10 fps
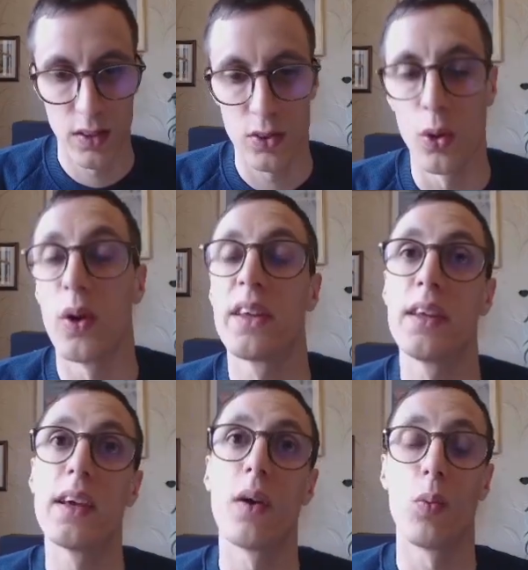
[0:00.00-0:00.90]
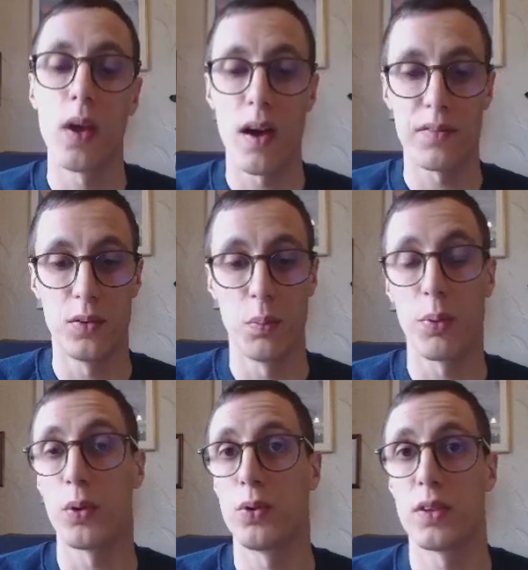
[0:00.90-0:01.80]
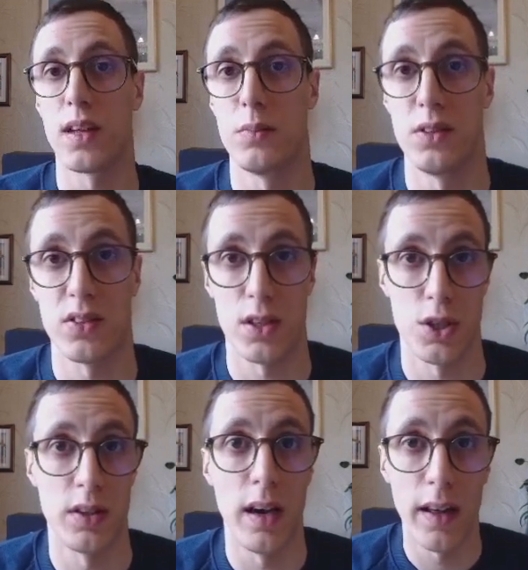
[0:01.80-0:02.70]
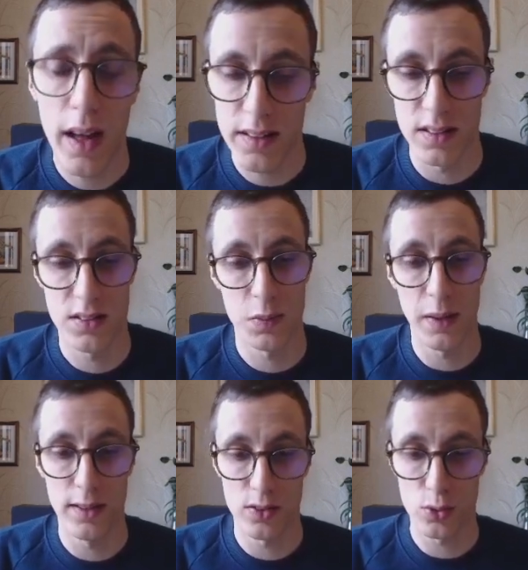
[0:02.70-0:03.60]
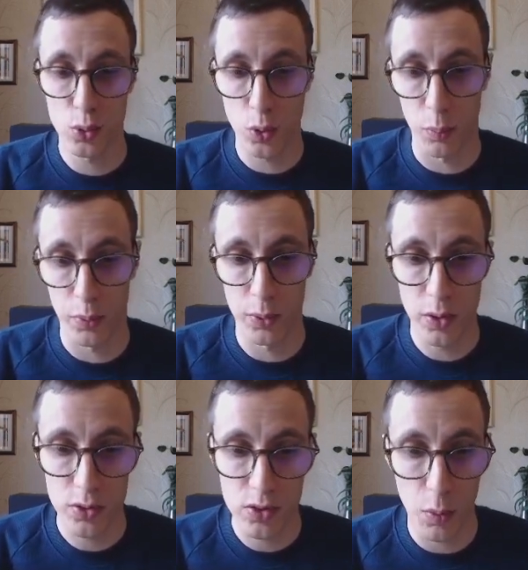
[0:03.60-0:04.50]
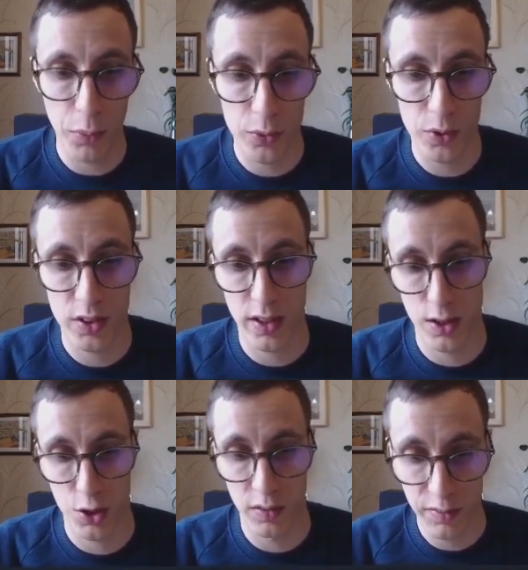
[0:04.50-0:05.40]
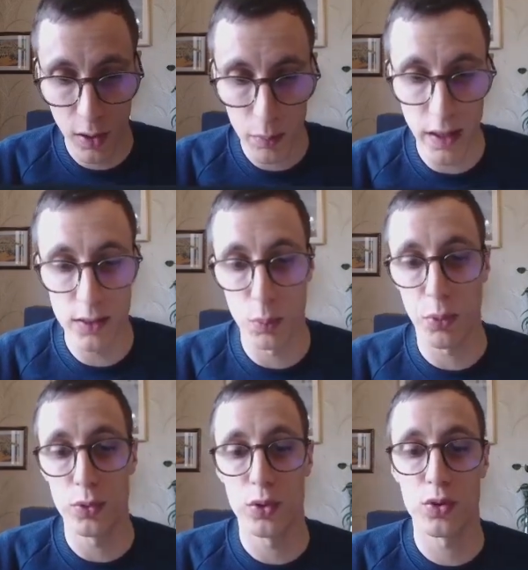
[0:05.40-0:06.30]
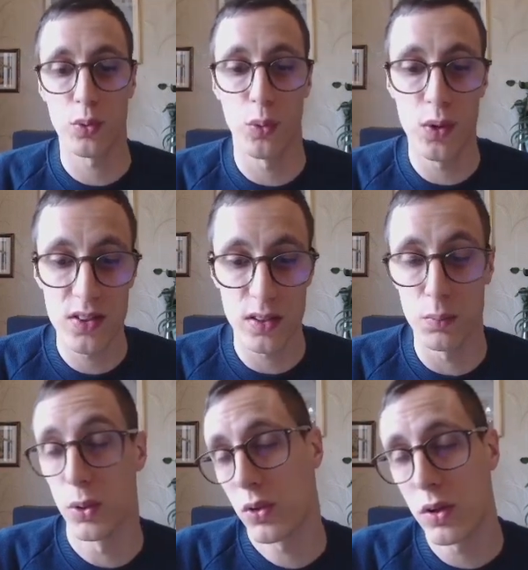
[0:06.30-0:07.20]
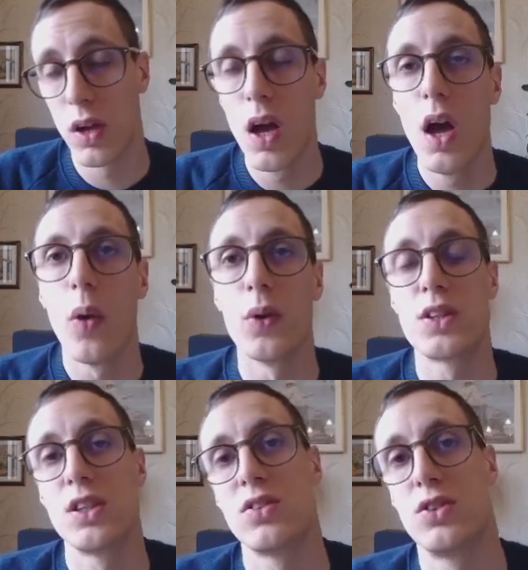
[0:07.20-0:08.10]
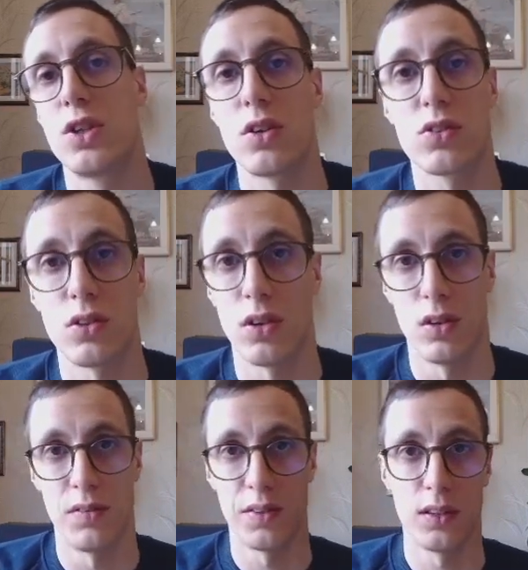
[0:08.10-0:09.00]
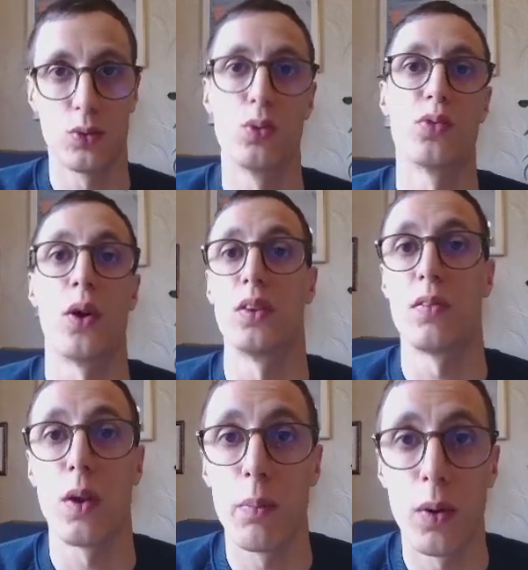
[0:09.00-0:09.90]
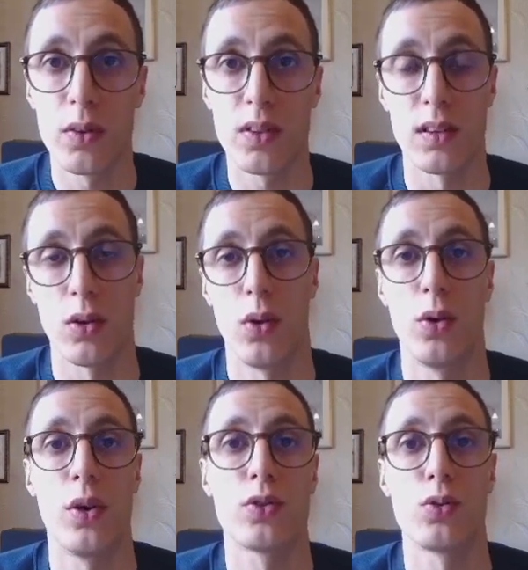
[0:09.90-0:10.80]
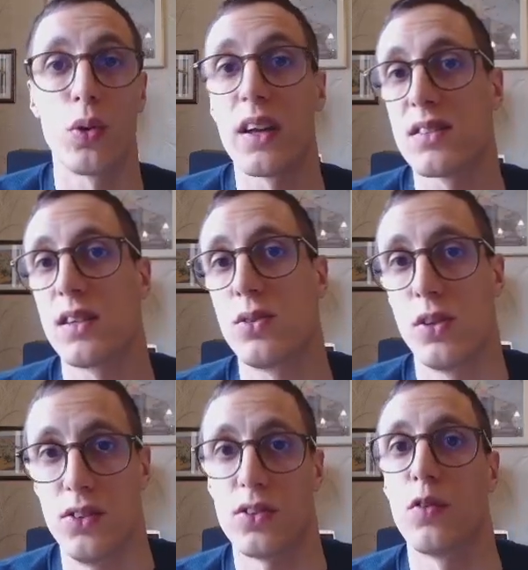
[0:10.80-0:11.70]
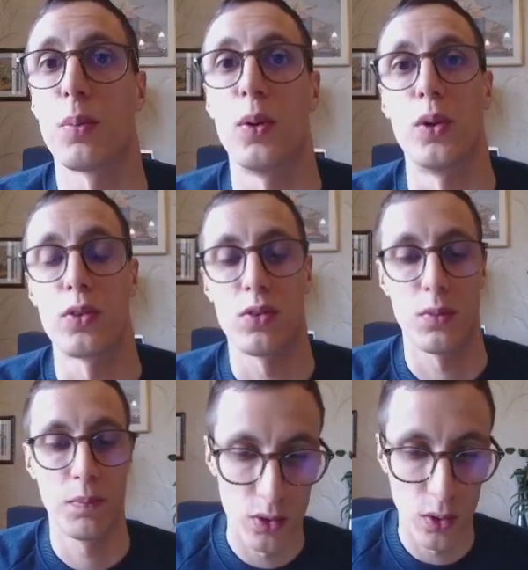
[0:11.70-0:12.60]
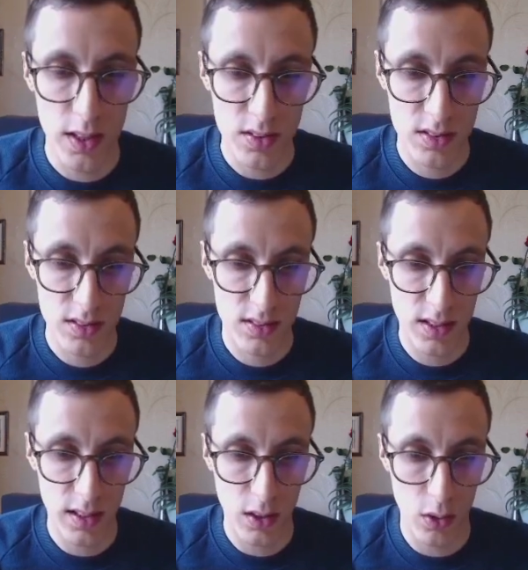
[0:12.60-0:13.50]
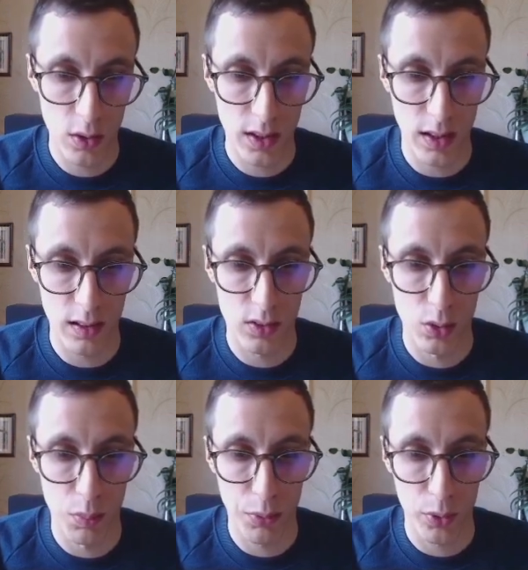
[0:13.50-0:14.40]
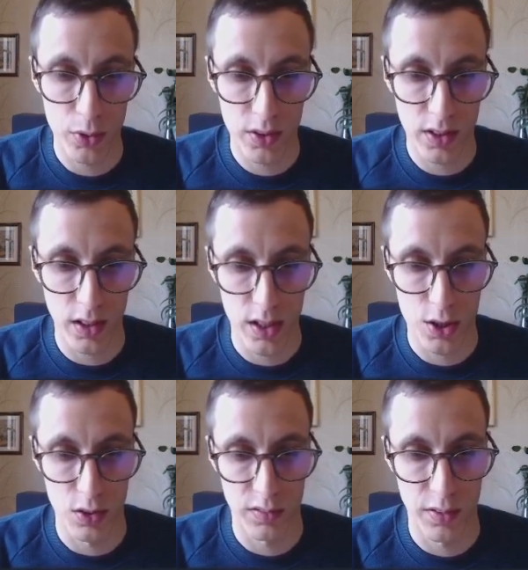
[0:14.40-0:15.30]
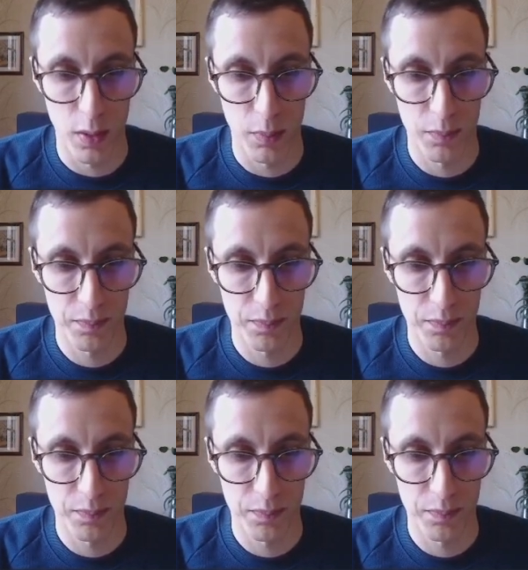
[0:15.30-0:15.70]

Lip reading: So here we have the product administration area that displays two components, a product creation form and a product reset button, which is just a thing for development that allows us to reset the list of products. So let's take a look at the product creation form.